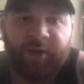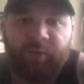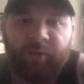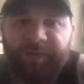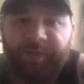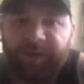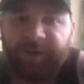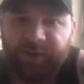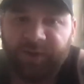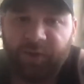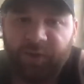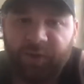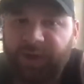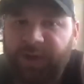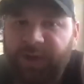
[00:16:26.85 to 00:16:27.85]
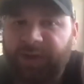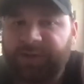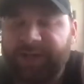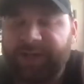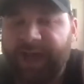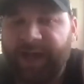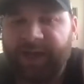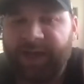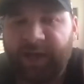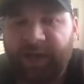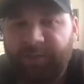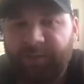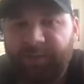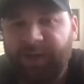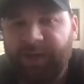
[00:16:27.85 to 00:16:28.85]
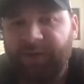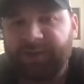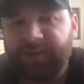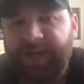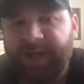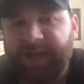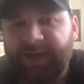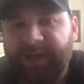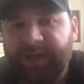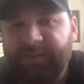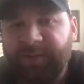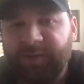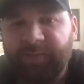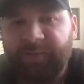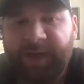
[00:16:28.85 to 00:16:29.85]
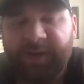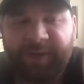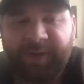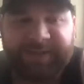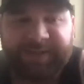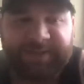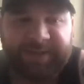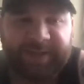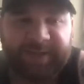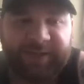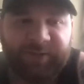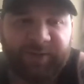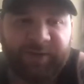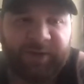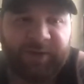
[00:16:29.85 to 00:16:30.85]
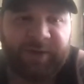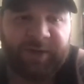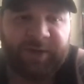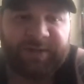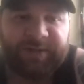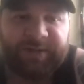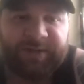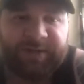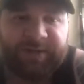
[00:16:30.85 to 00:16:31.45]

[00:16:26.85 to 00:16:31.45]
what they're doing and tagging me or tagging Bill by Bedson or tagging